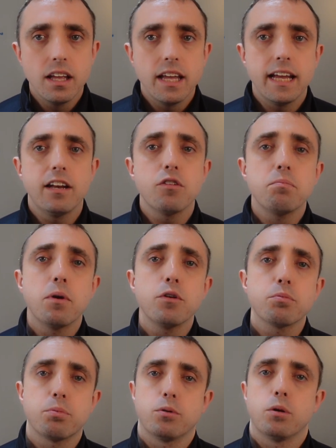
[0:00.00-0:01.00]
It is
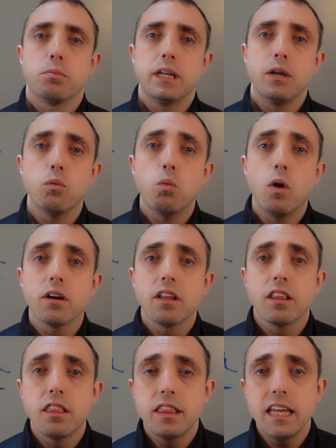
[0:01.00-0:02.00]
most probably one
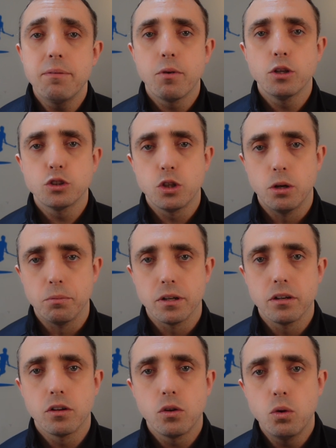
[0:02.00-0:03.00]
of the most
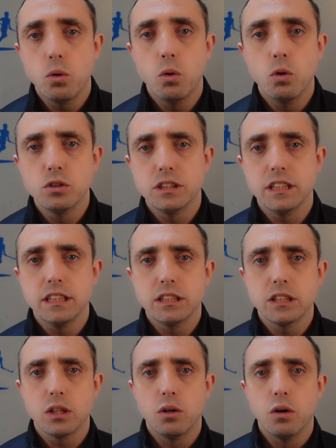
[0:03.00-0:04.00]
common
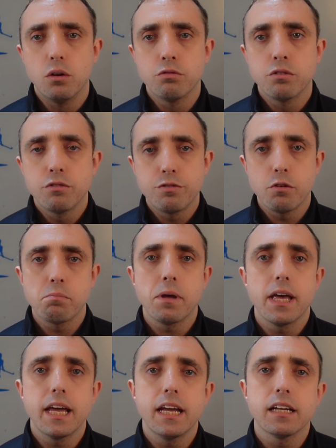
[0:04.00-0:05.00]
causes of foot
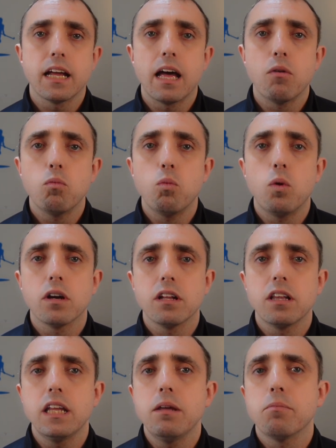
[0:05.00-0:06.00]
pain and one
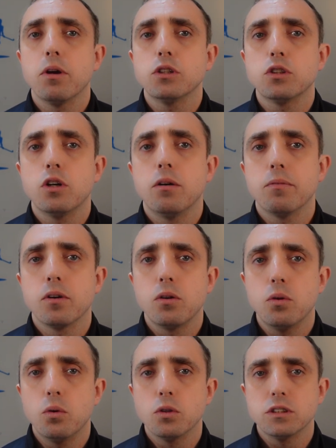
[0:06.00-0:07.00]
of the most common
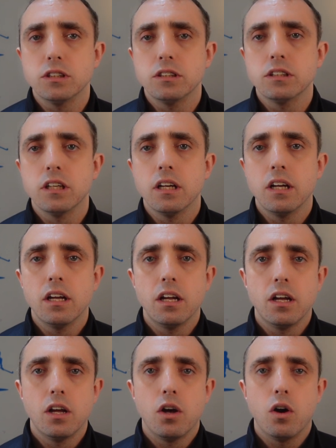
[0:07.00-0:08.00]
causes
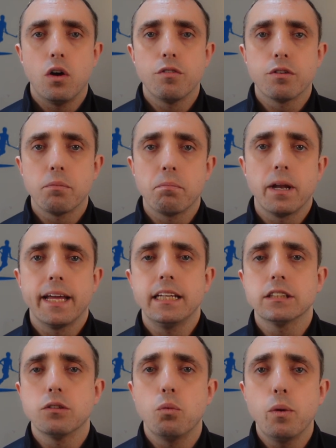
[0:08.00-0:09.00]
of
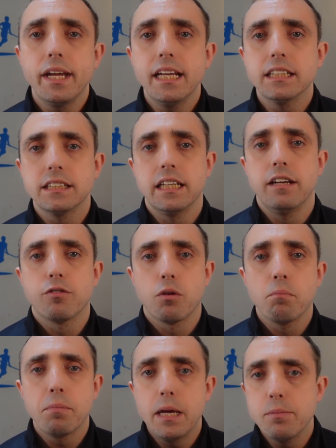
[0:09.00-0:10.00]
complaints we see
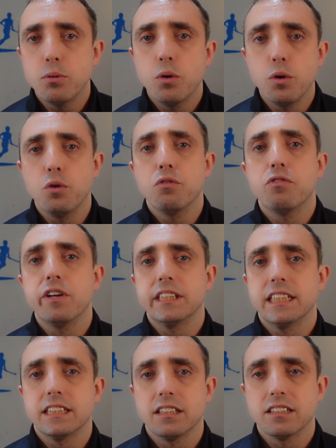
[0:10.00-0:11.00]
from people who
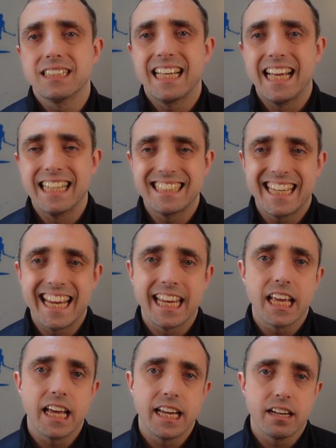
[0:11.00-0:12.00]
visit us at
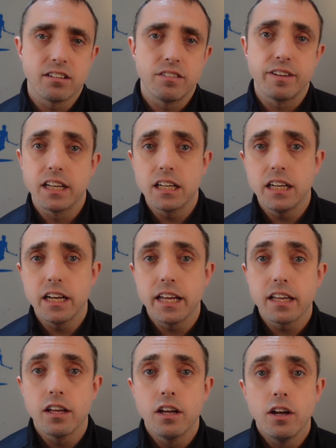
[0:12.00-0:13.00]
NK Active in
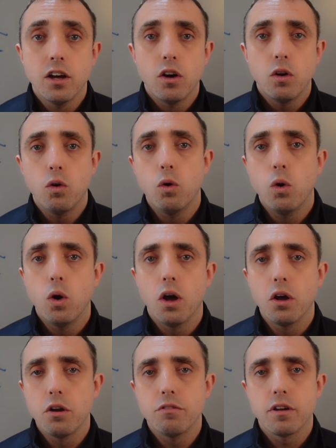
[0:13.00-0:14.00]
clinic or
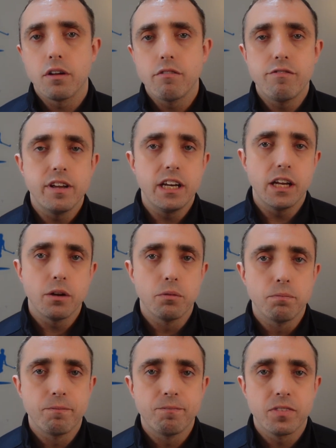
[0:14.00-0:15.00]
over video
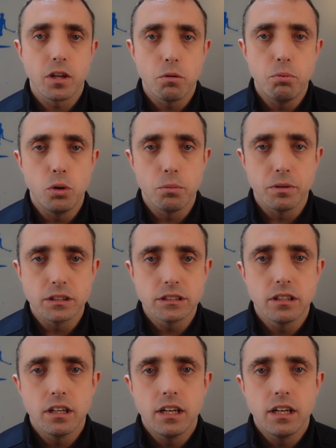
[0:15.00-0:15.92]
appointments.